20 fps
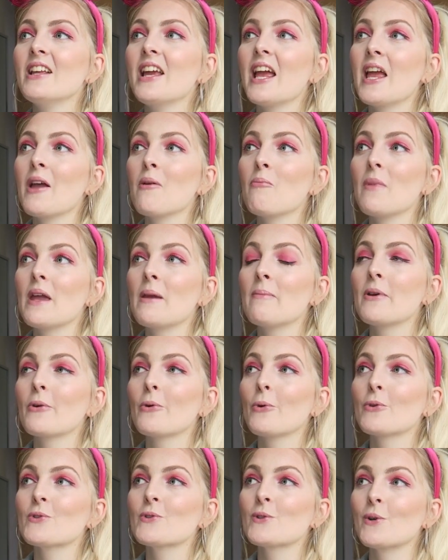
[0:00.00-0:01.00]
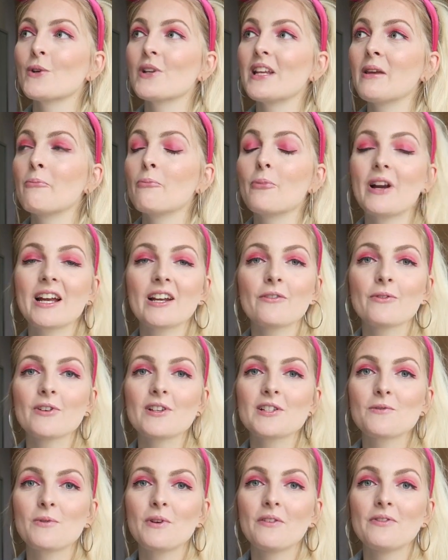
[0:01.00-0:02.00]
And maybe also the
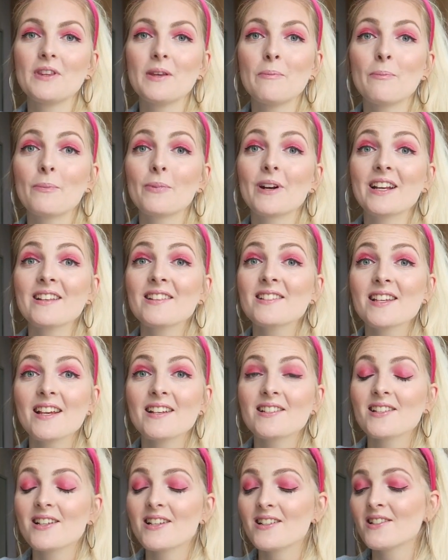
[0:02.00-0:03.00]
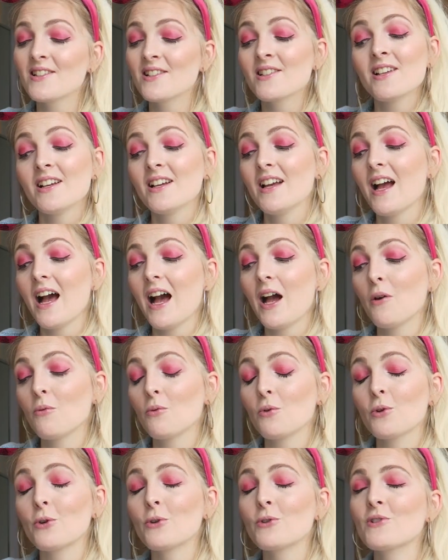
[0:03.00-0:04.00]
breakfast with the princesses, I
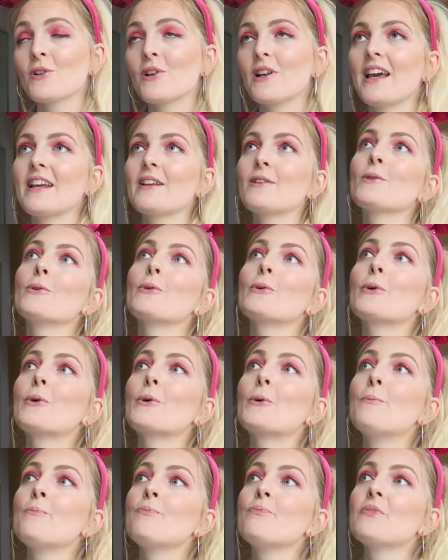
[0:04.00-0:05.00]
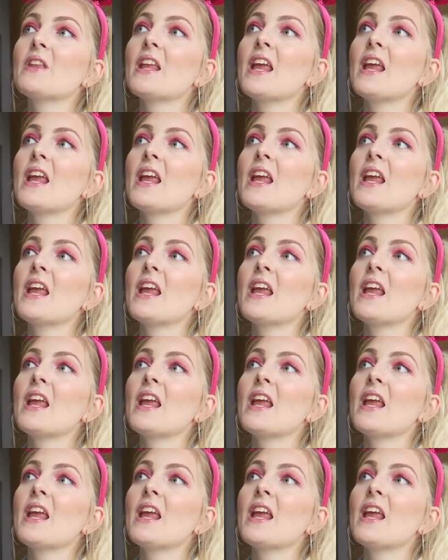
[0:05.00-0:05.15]
would also like to do.